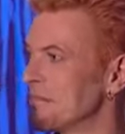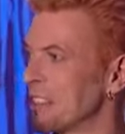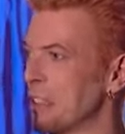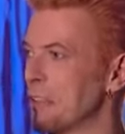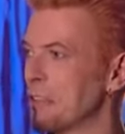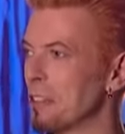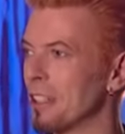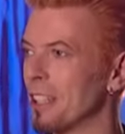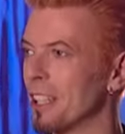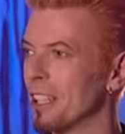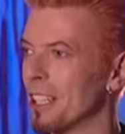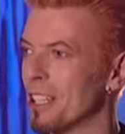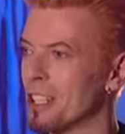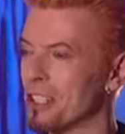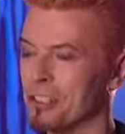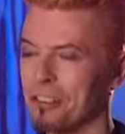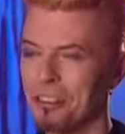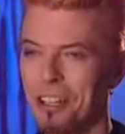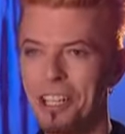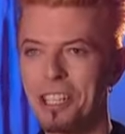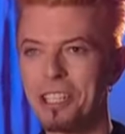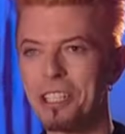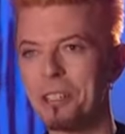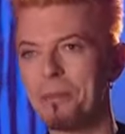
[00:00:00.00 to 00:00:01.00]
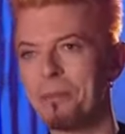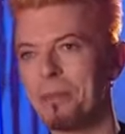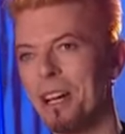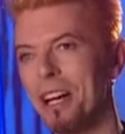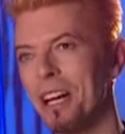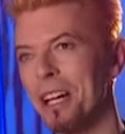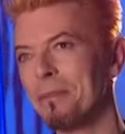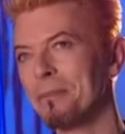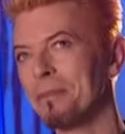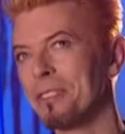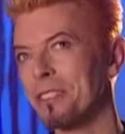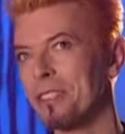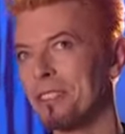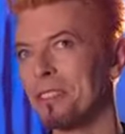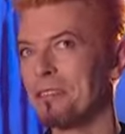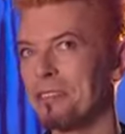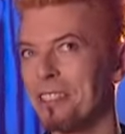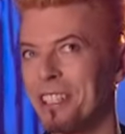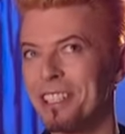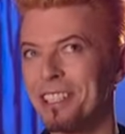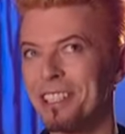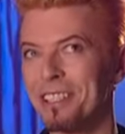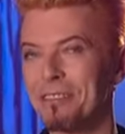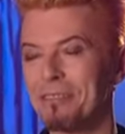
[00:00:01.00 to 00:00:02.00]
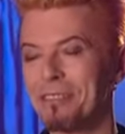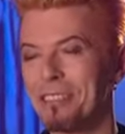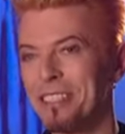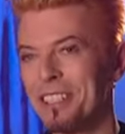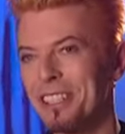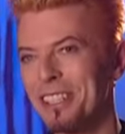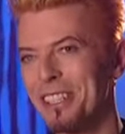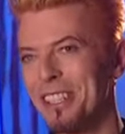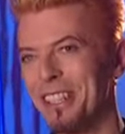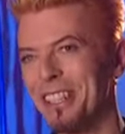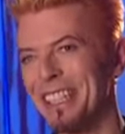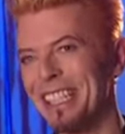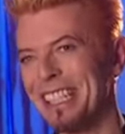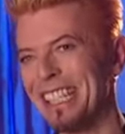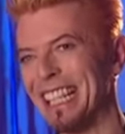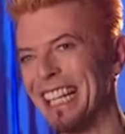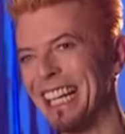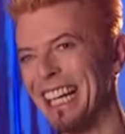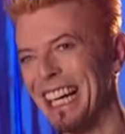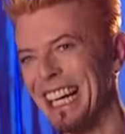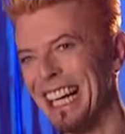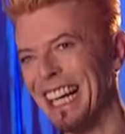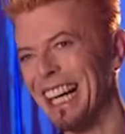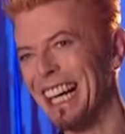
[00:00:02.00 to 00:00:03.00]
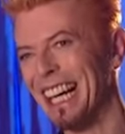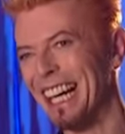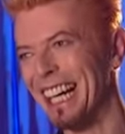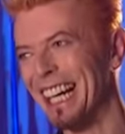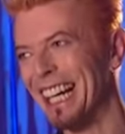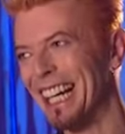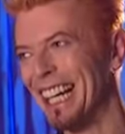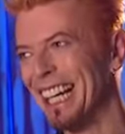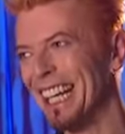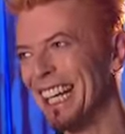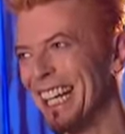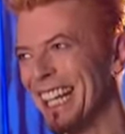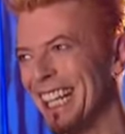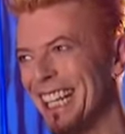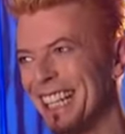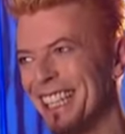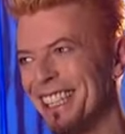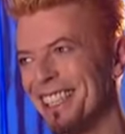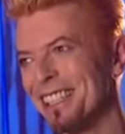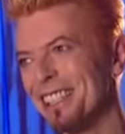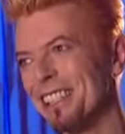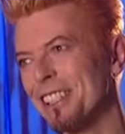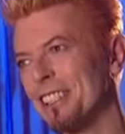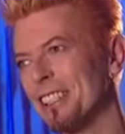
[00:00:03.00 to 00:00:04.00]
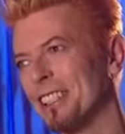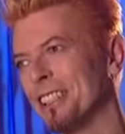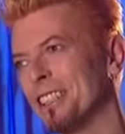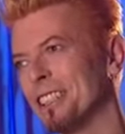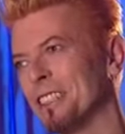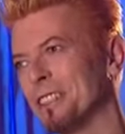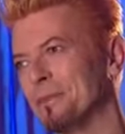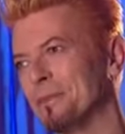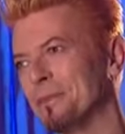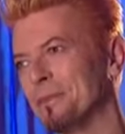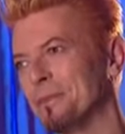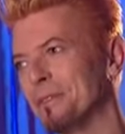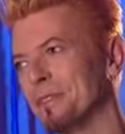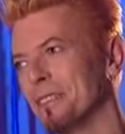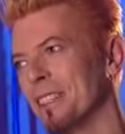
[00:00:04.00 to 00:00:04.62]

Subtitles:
I feel like a traitor, but I'm sort of indifferent to it. It's for